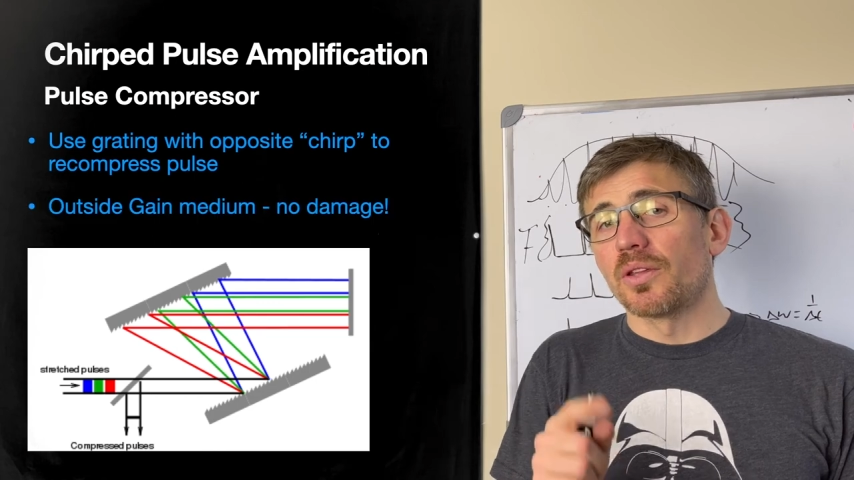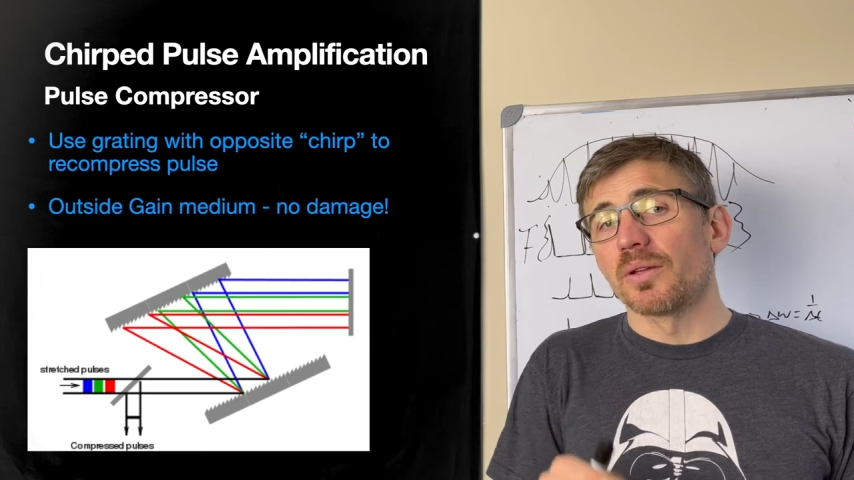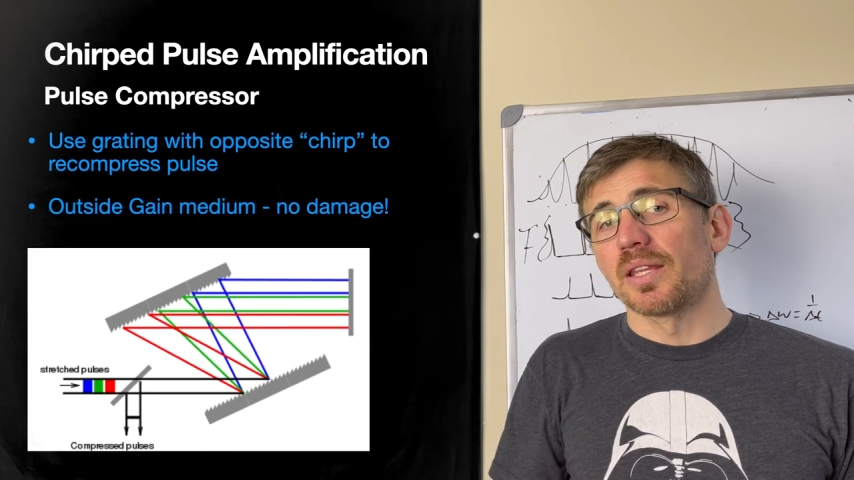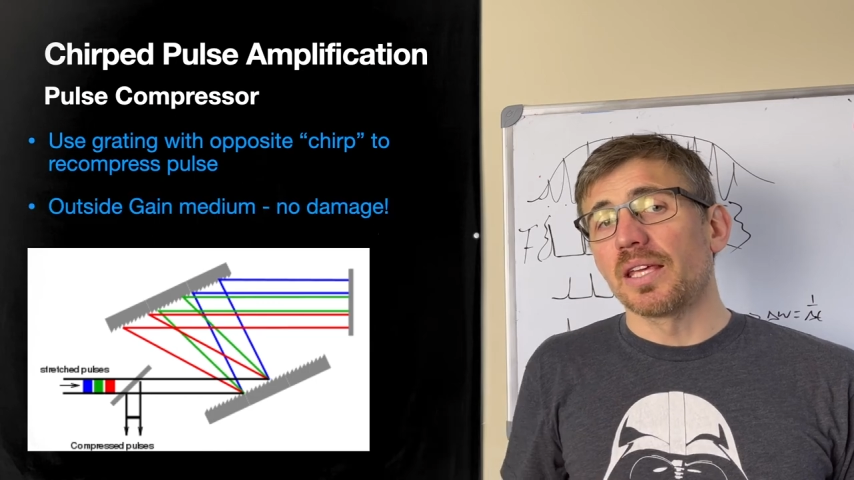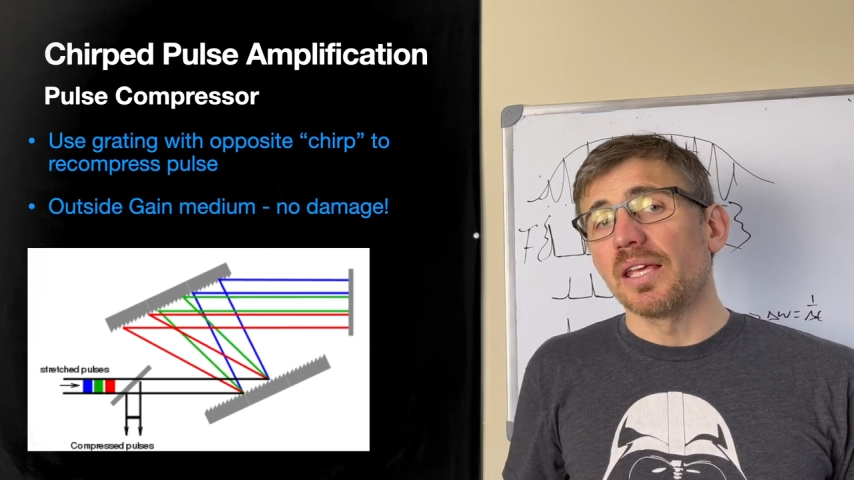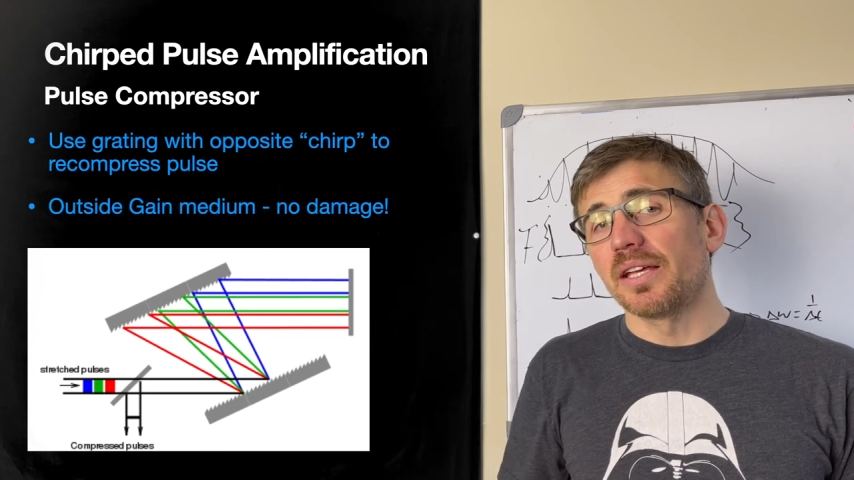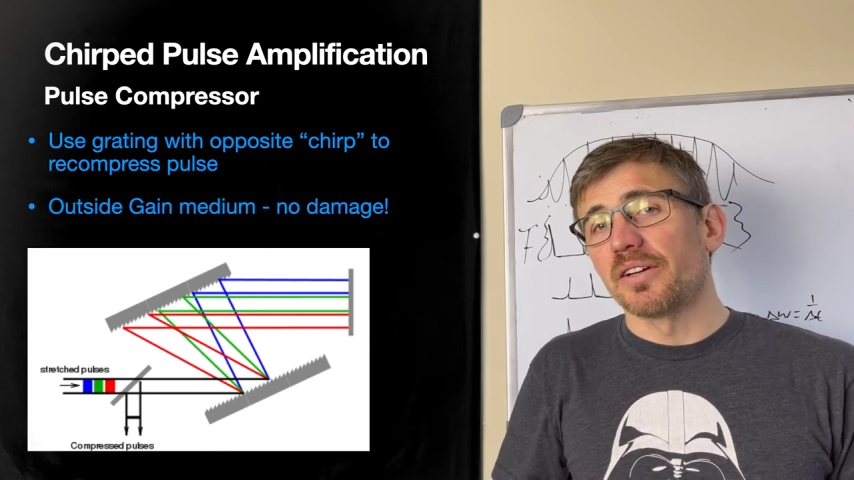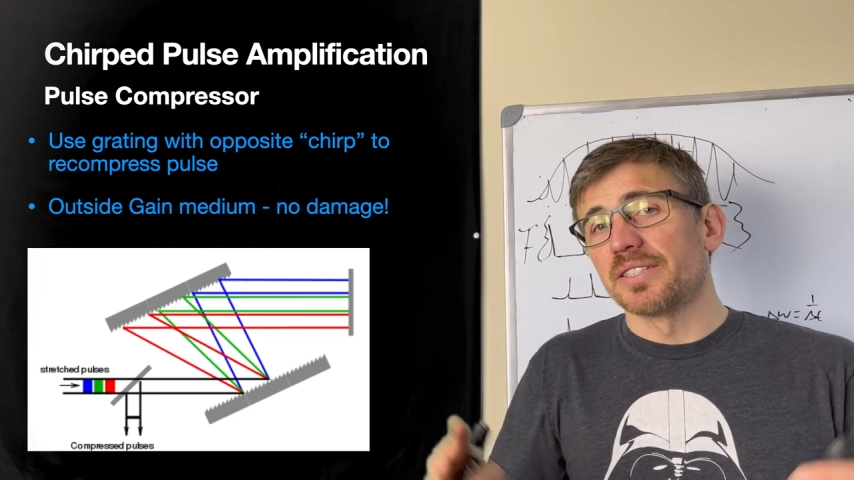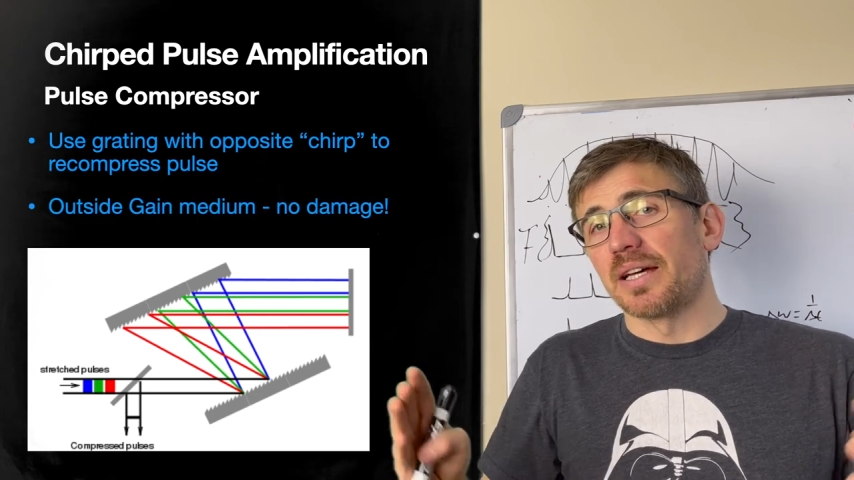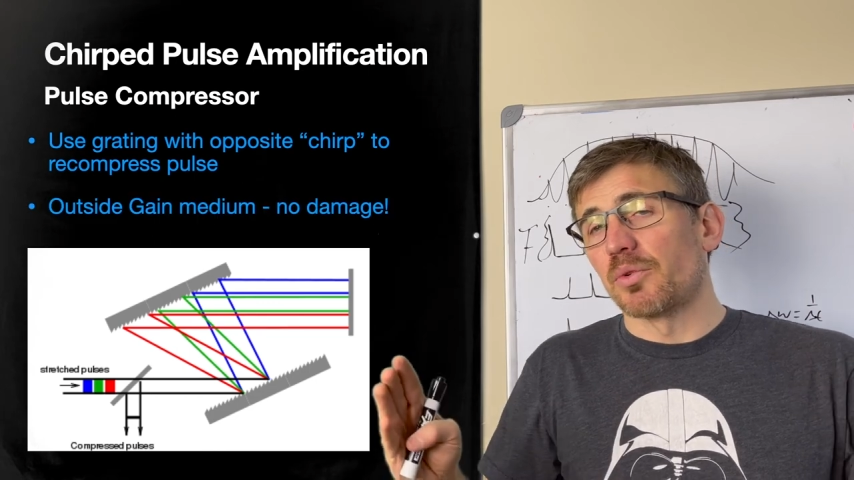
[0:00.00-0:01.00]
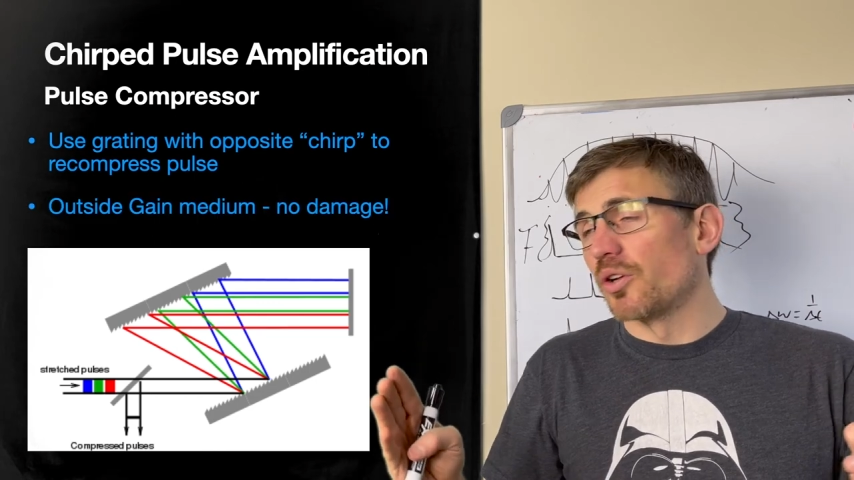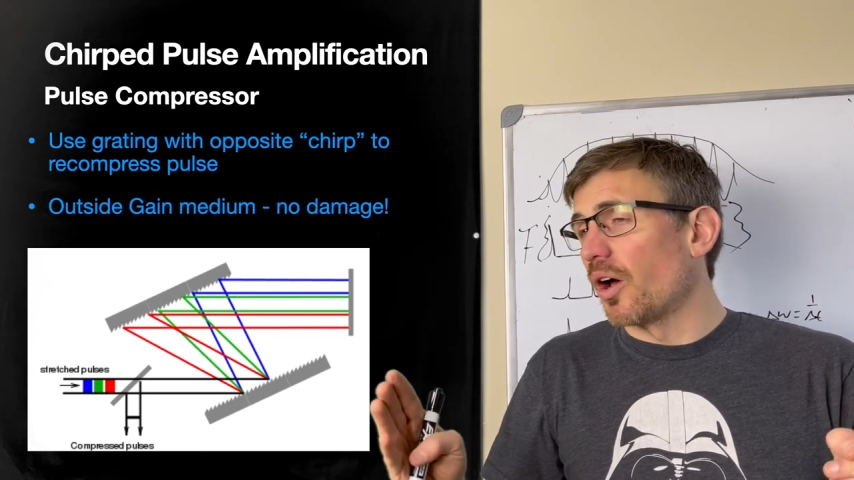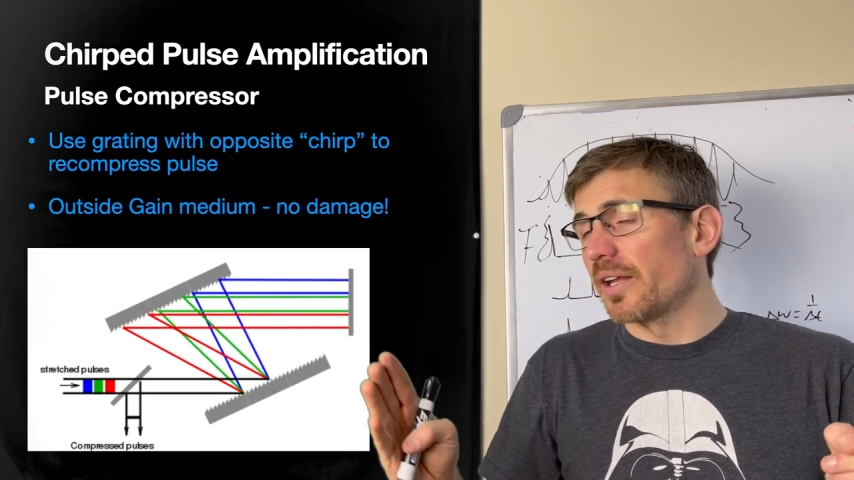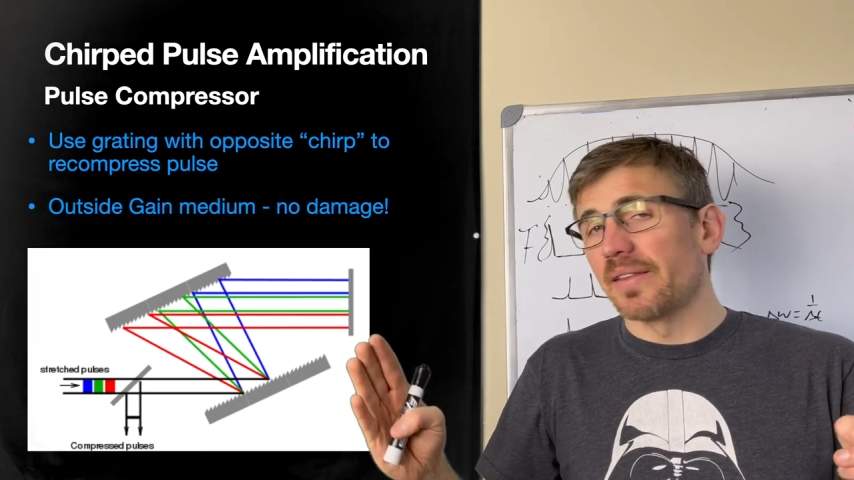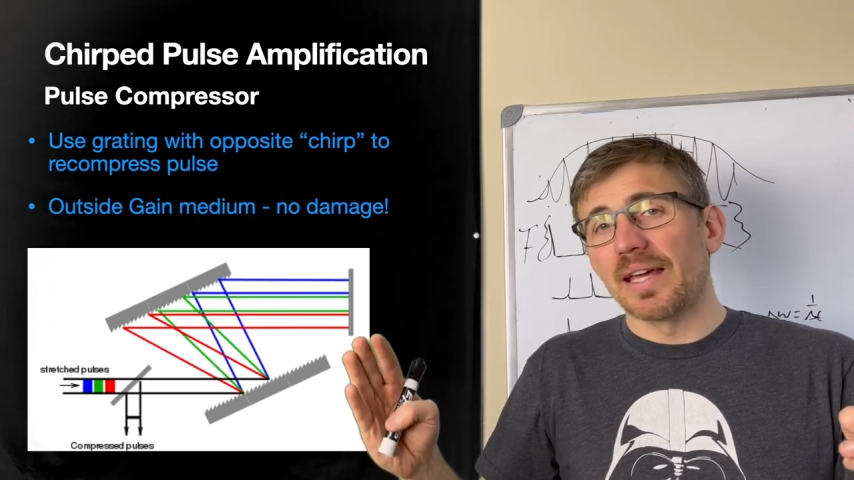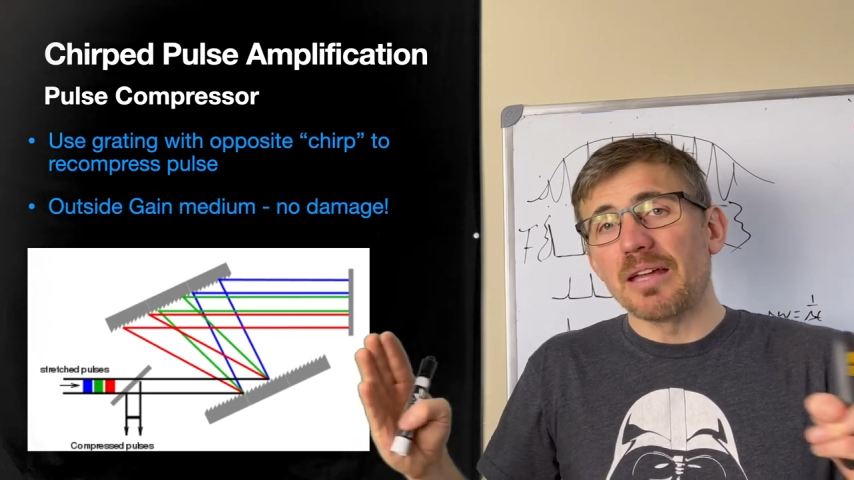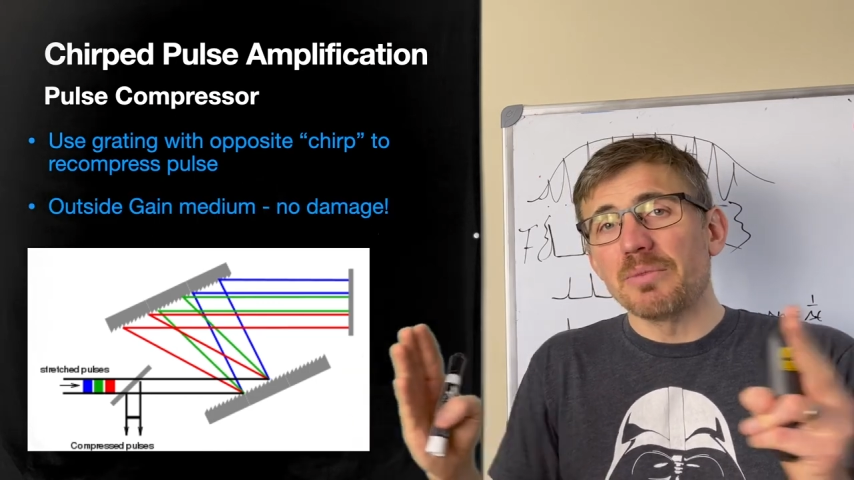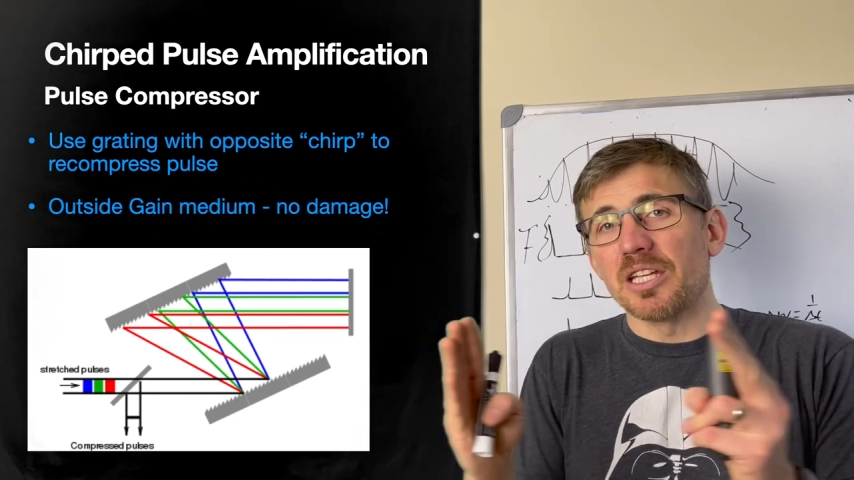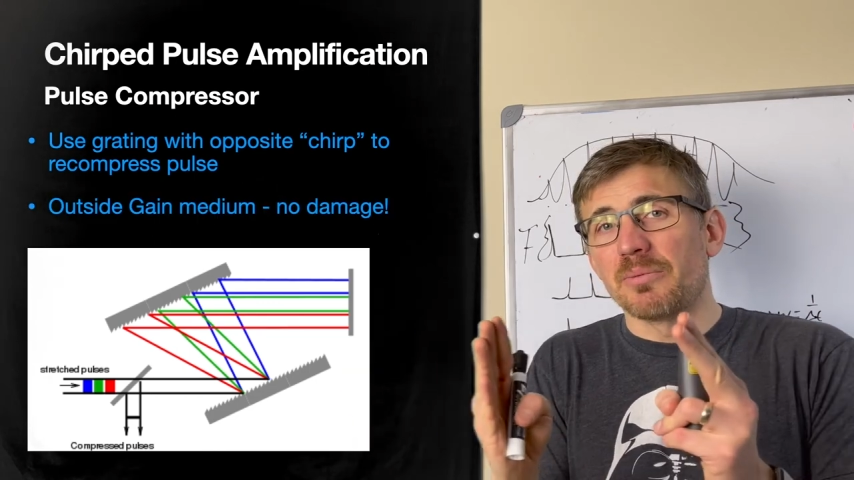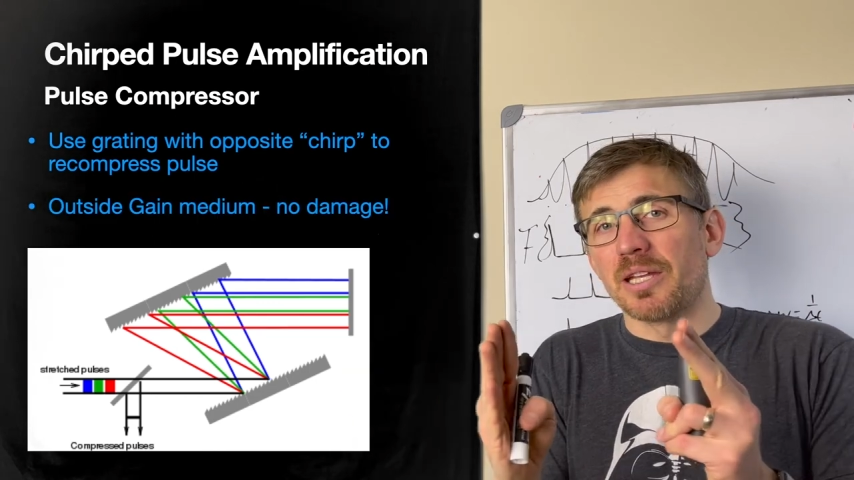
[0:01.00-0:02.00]
the key here is that we're not in the gain
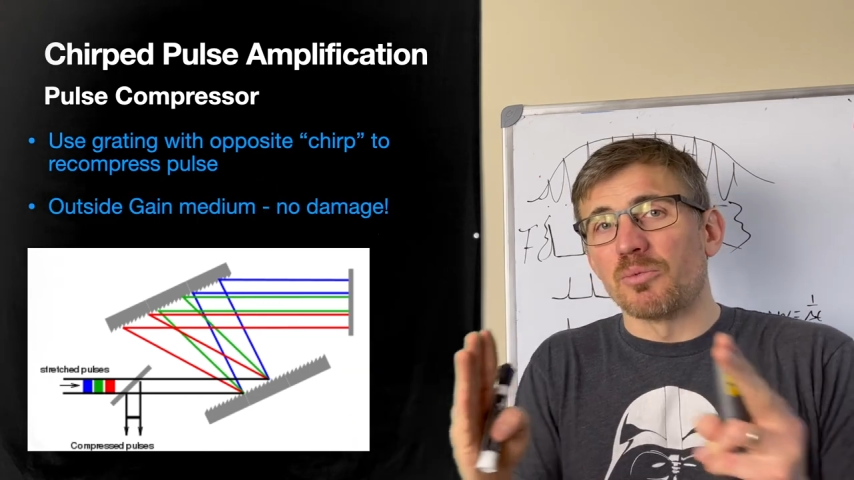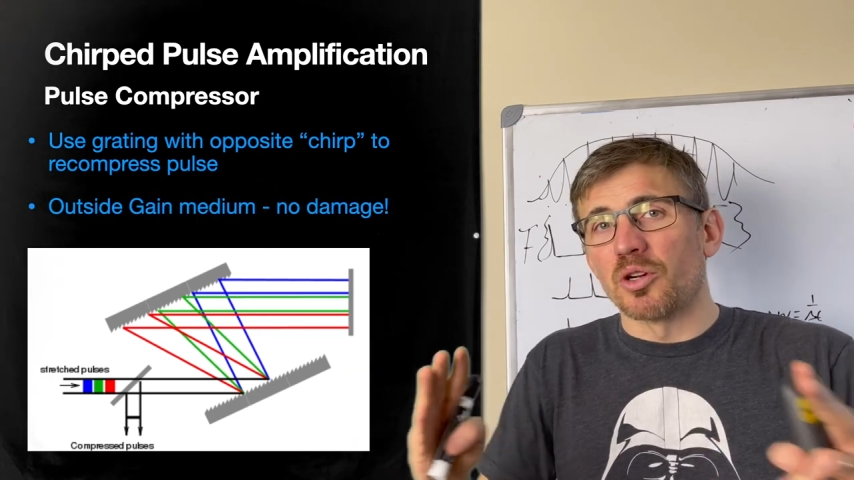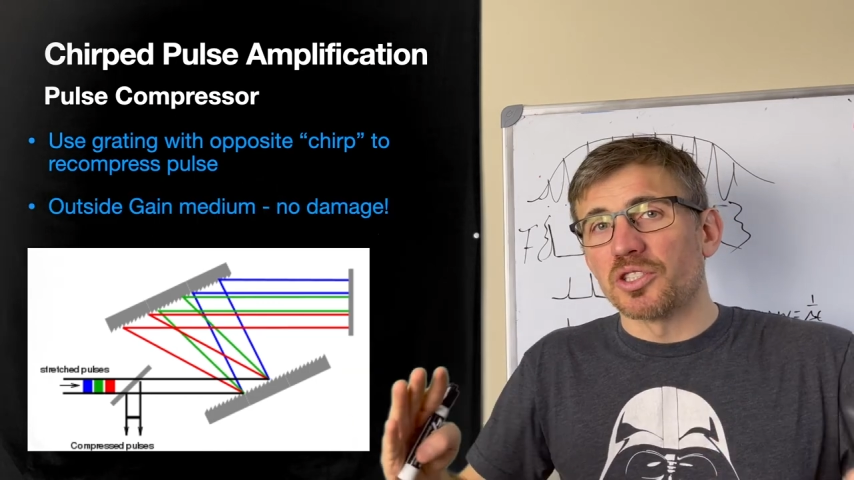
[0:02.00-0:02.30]
medium anymore.